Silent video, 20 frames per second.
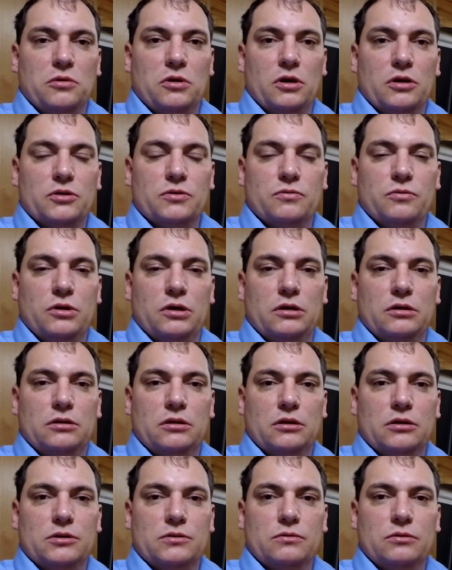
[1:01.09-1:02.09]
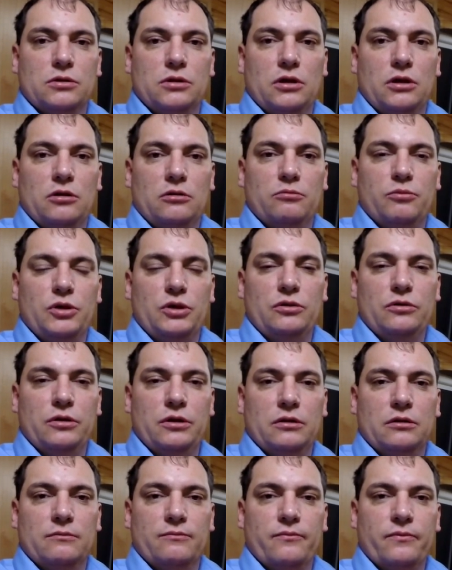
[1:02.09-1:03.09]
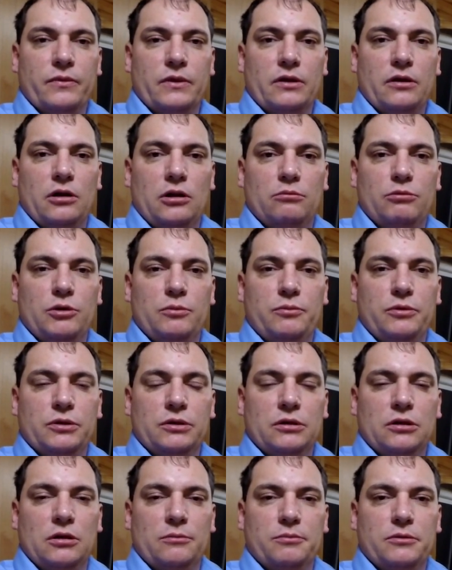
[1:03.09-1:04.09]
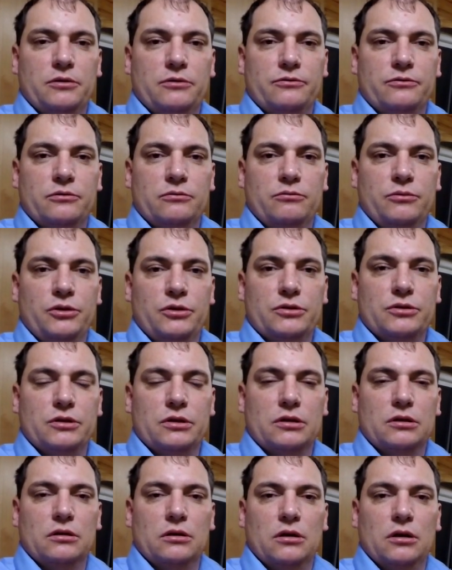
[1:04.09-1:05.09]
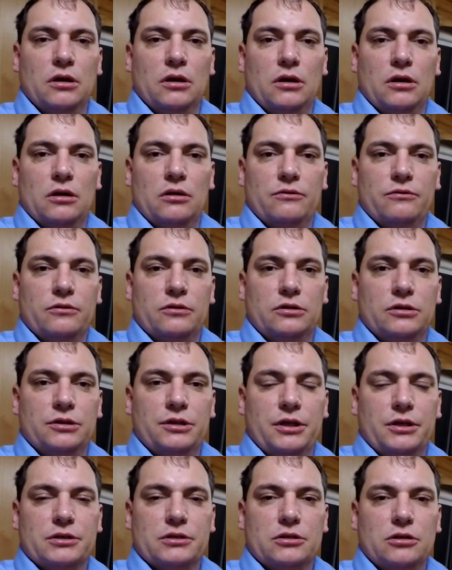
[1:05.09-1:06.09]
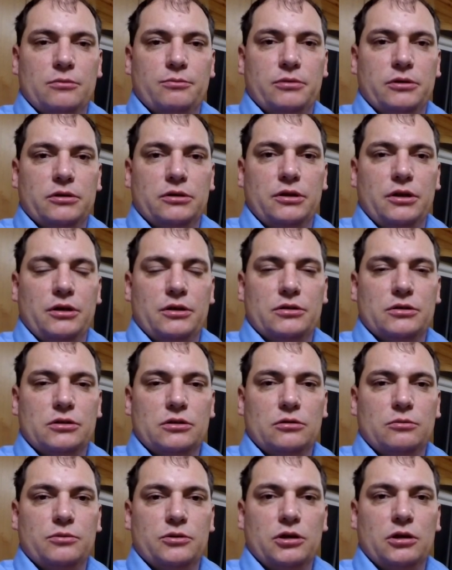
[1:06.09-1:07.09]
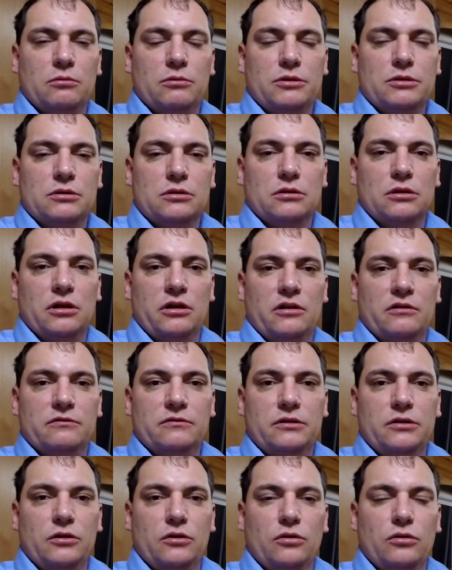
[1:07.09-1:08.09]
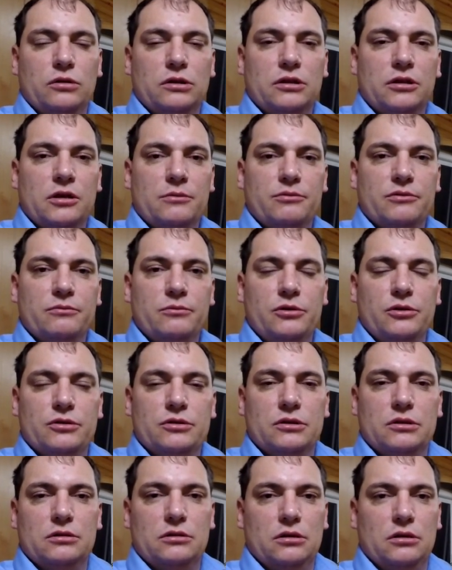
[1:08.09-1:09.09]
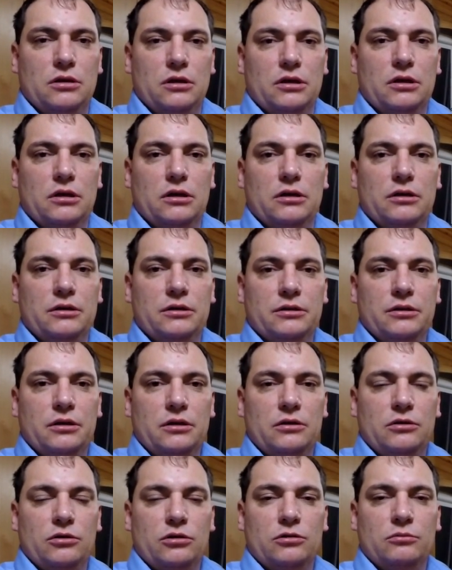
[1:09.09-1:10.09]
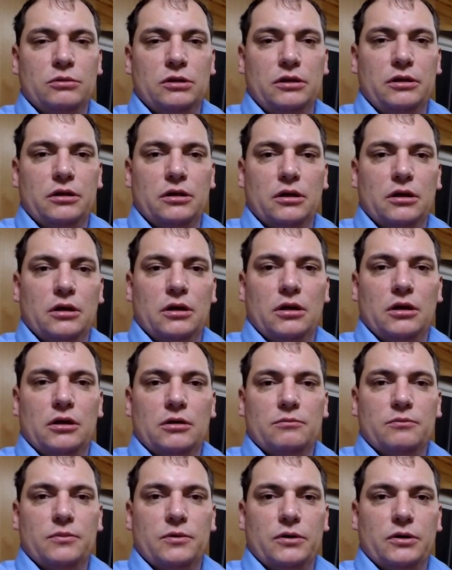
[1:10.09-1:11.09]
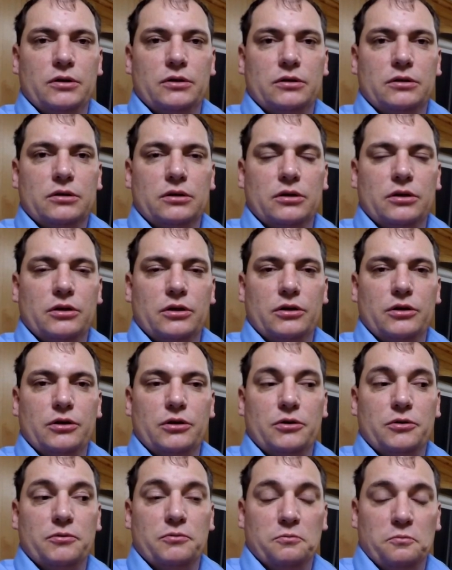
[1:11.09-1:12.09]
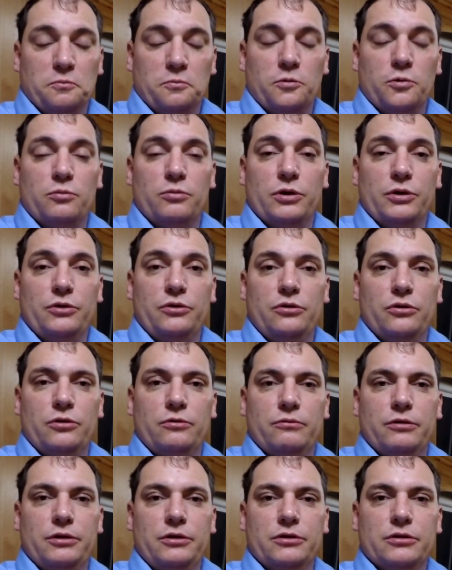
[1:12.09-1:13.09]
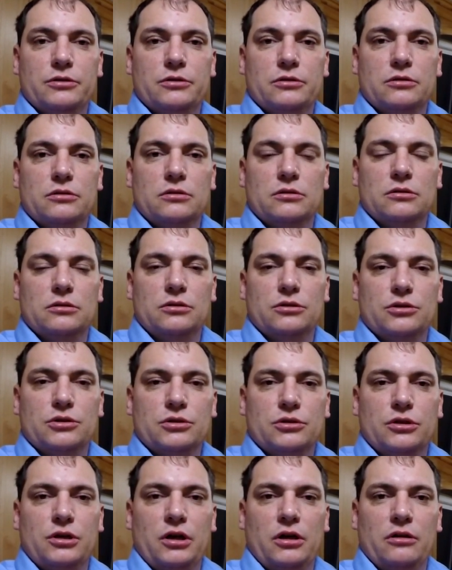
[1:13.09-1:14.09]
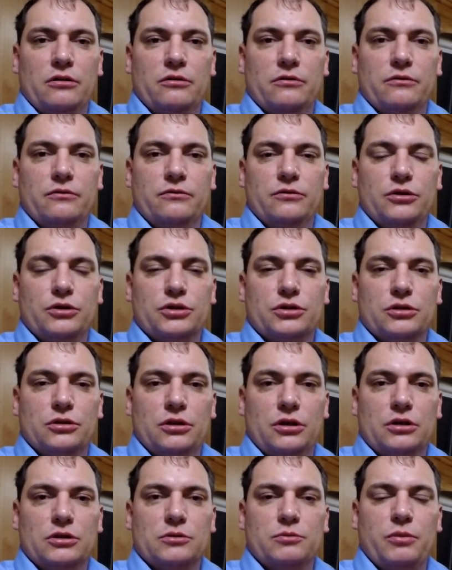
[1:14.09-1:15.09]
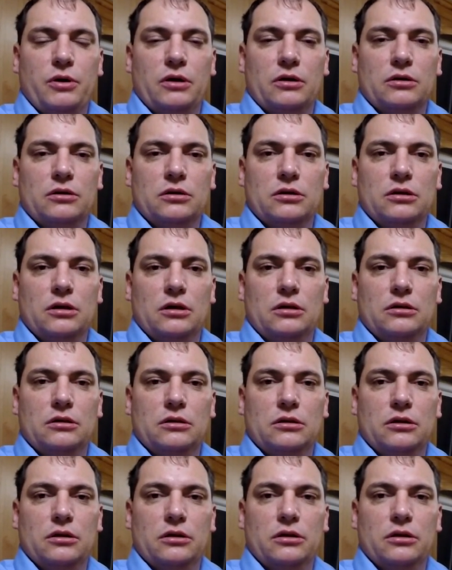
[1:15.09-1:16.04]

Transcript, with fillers: guess what? That's what I'll be doing. I'll be putting up different music. For the next couple of days, you'll probably still have the old type of music that I got in there normally, but uh, for my newer videos, you should have you should expect to get